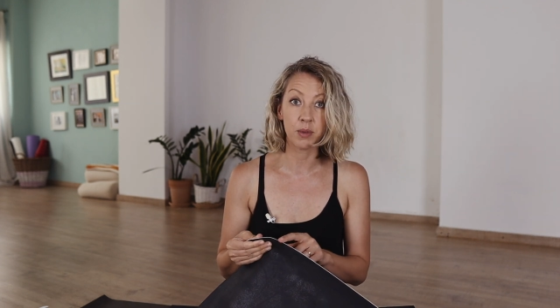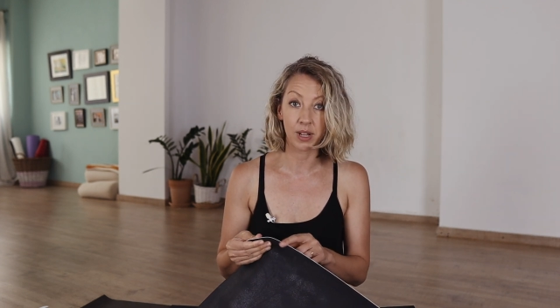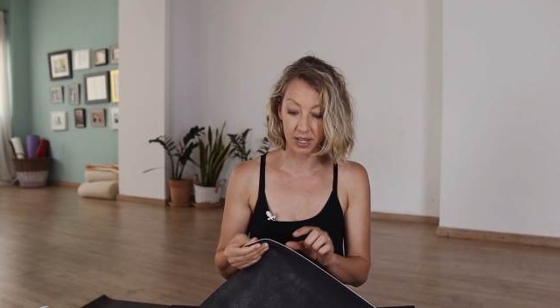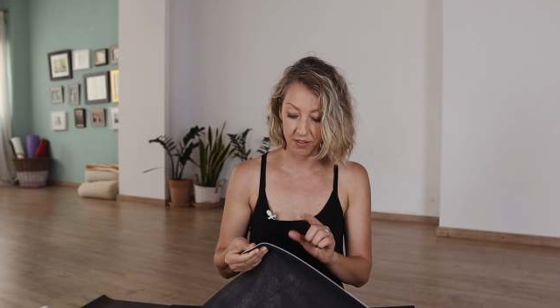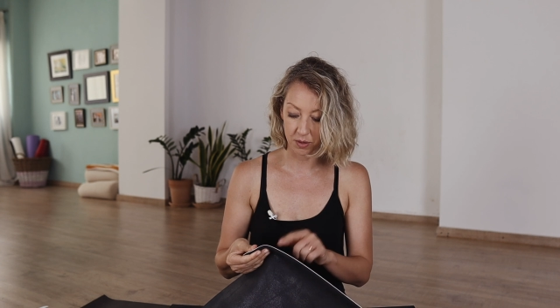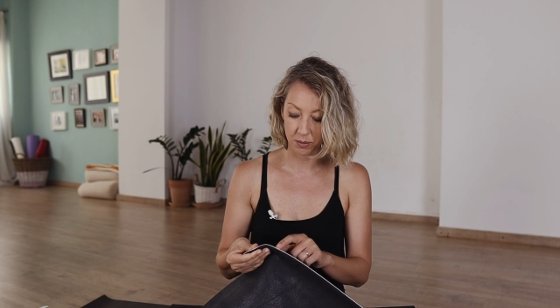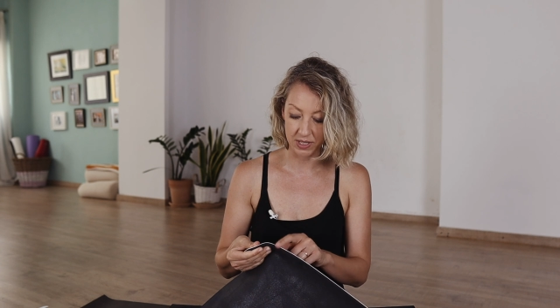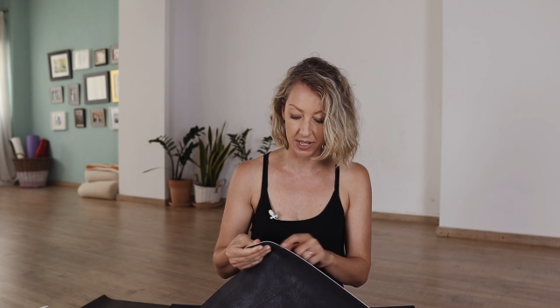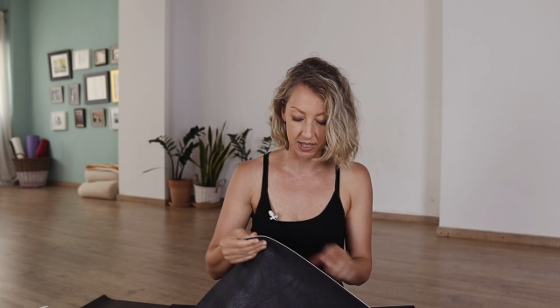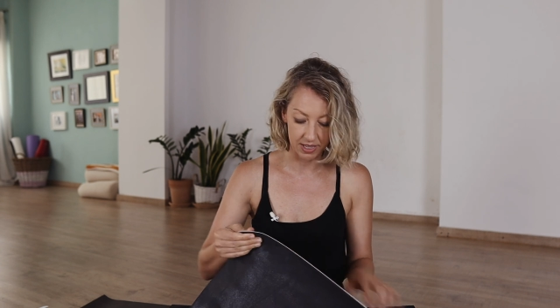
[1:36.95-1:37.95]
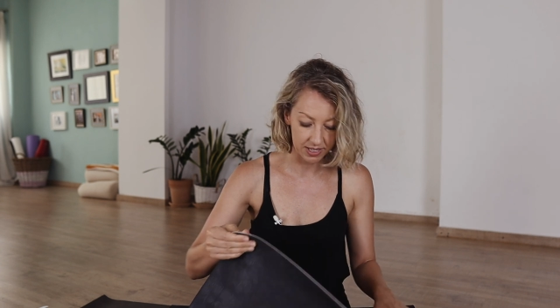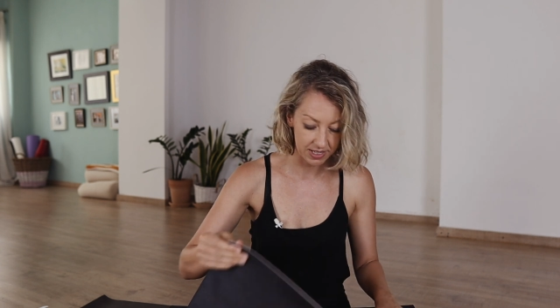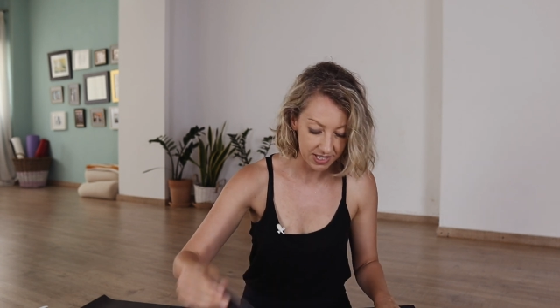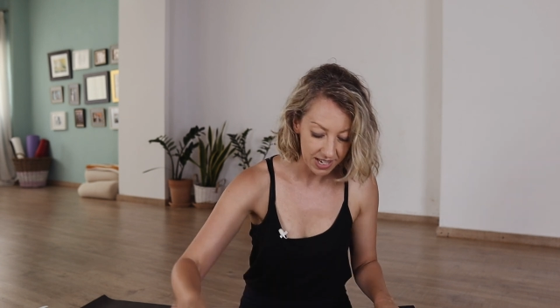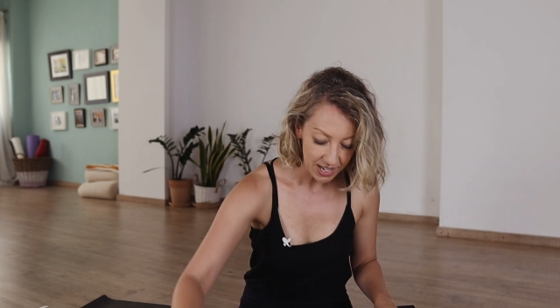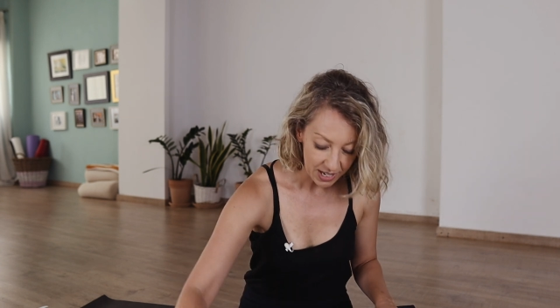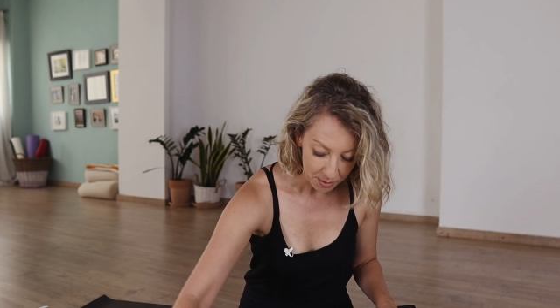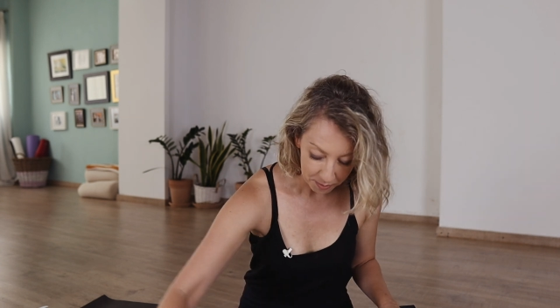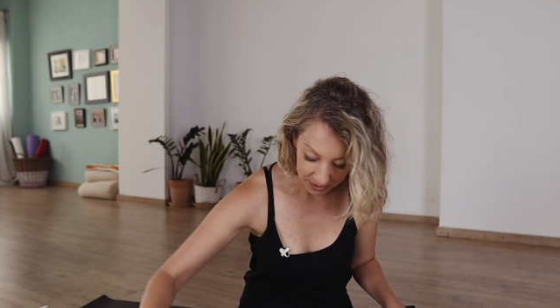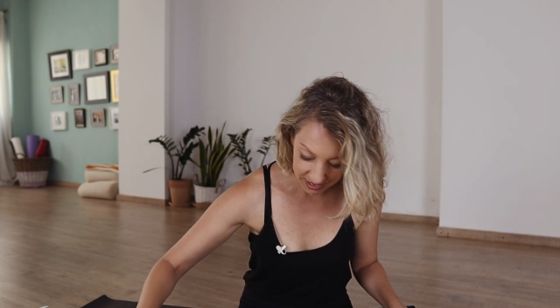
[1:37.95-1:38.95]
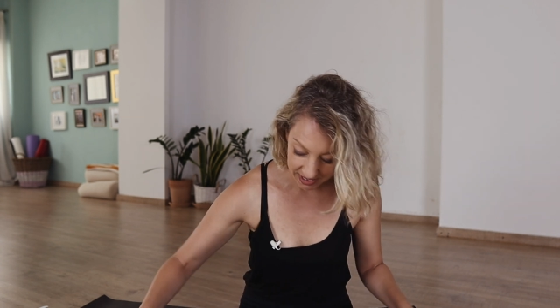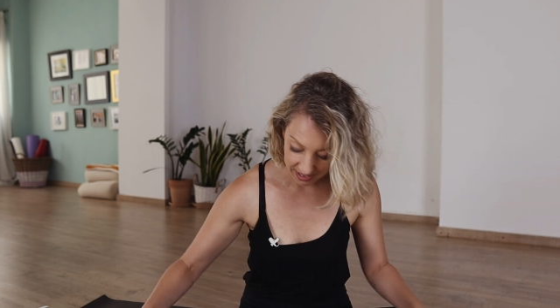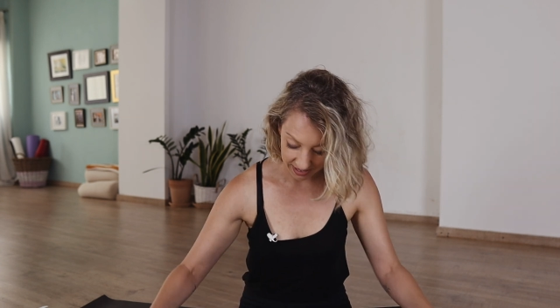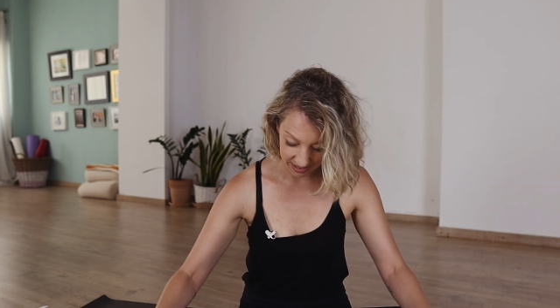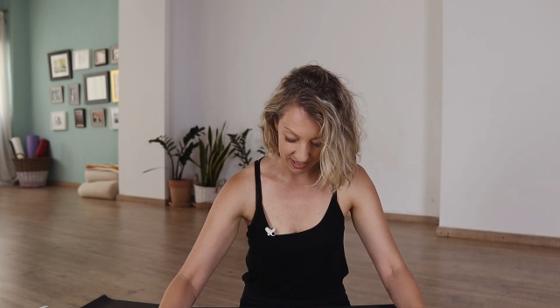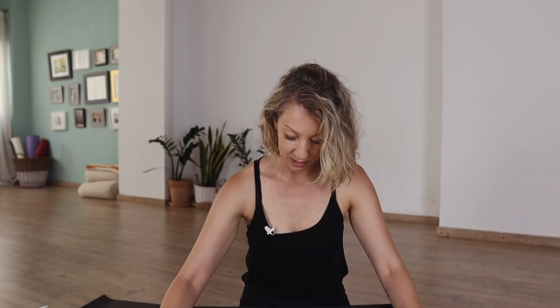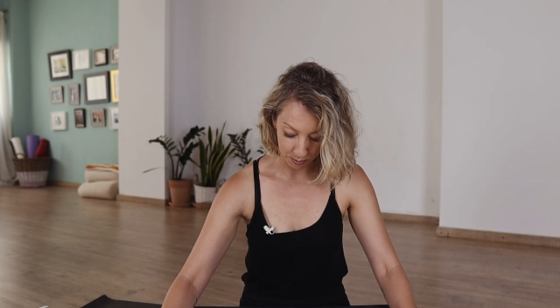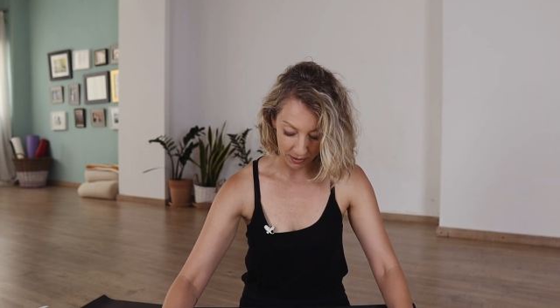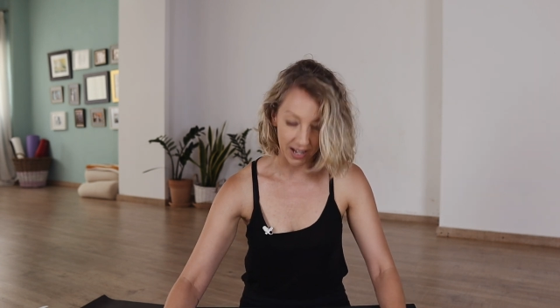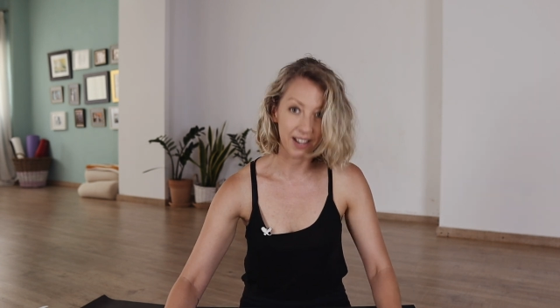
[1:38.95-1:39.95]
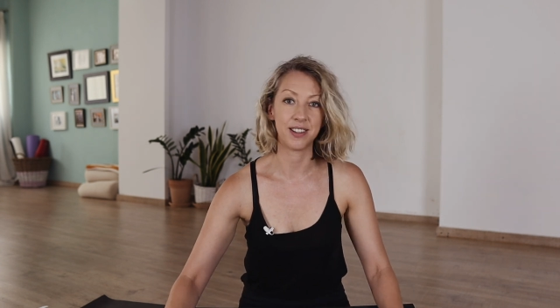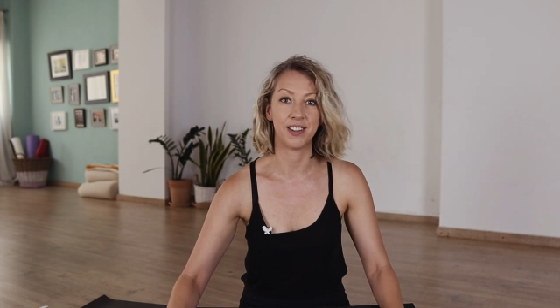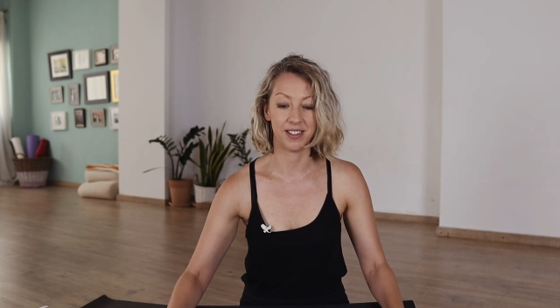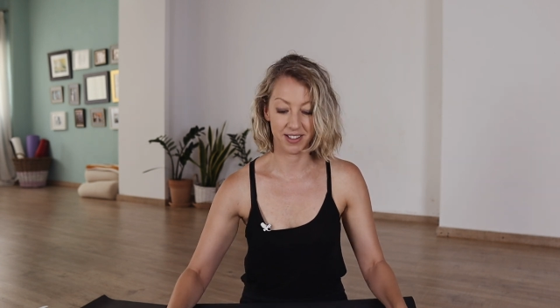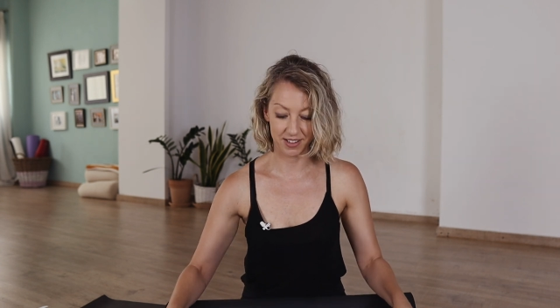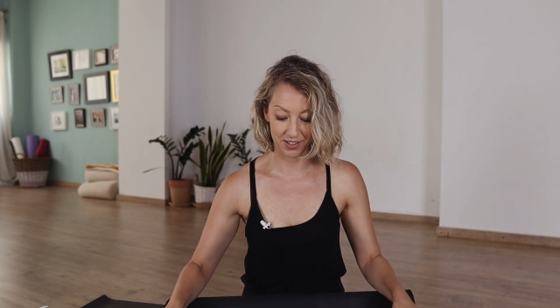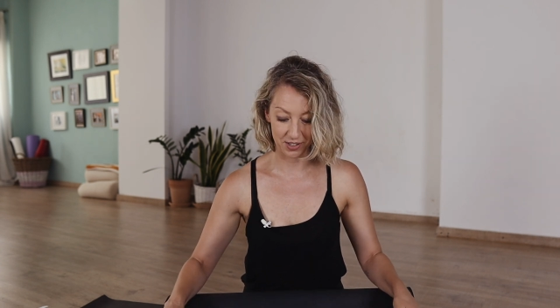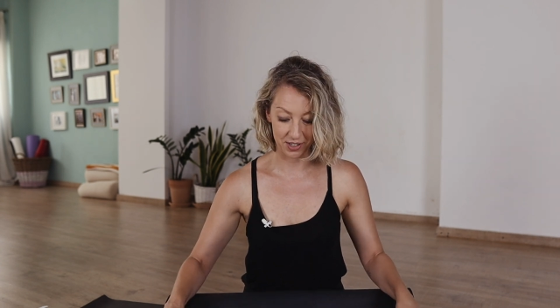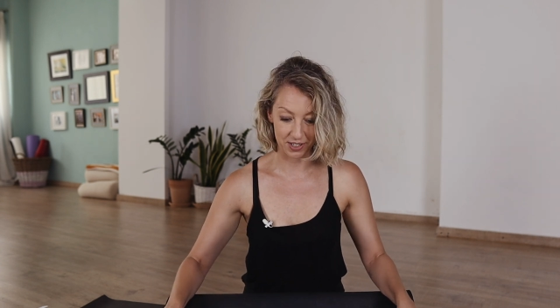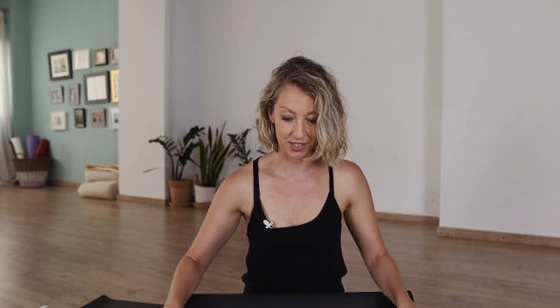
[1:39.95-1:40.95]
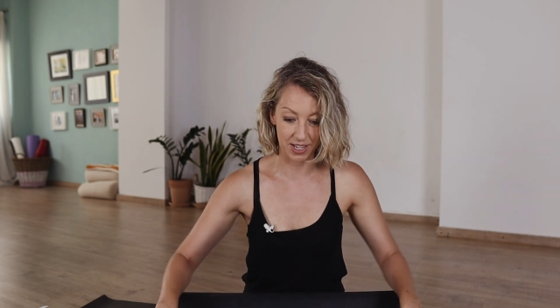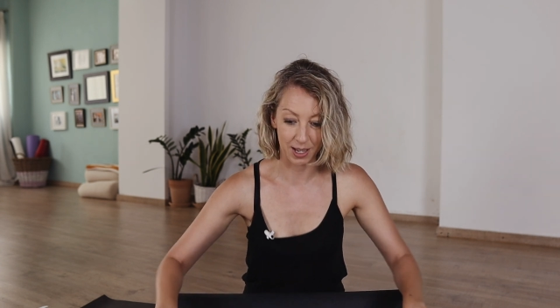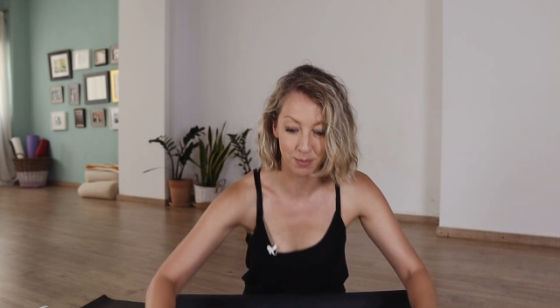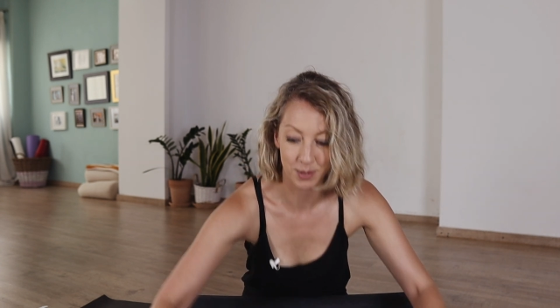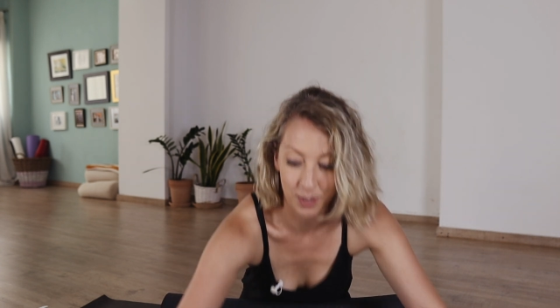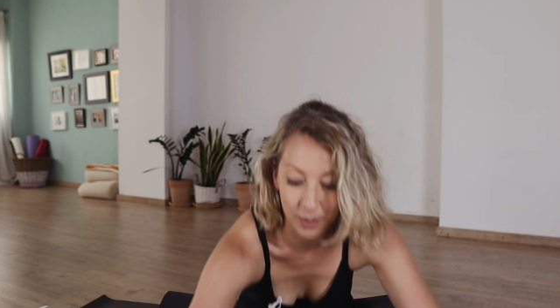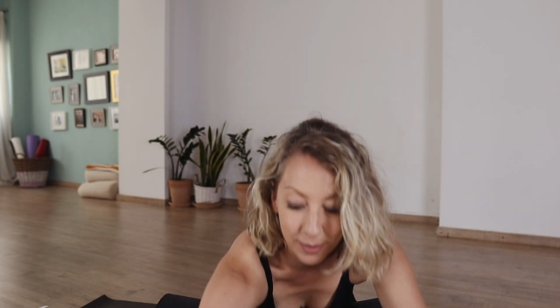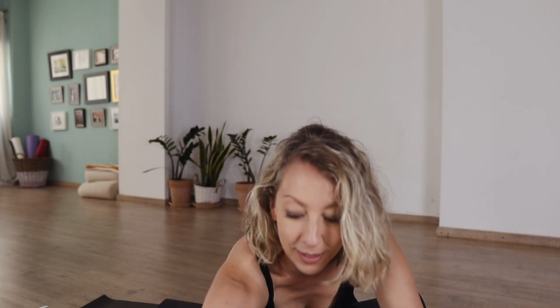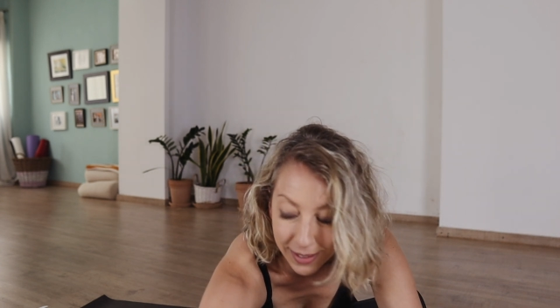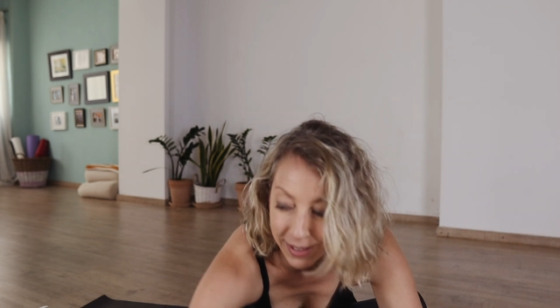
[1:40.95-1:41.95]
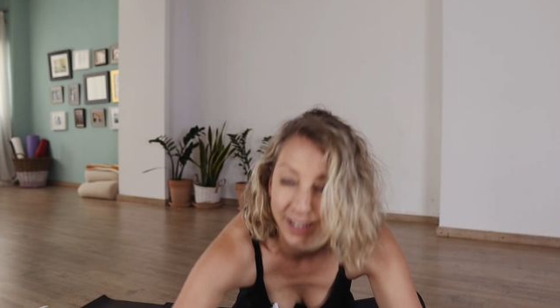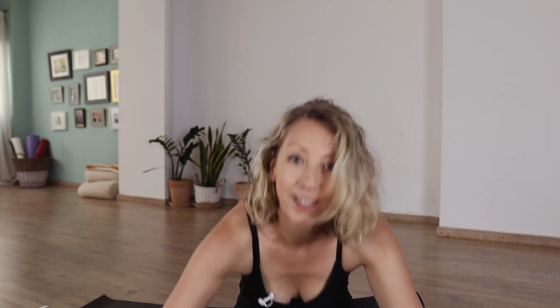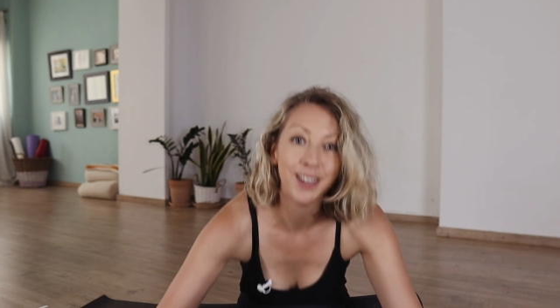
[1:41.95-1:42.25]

The life form is like this, but this pattern is just absolutely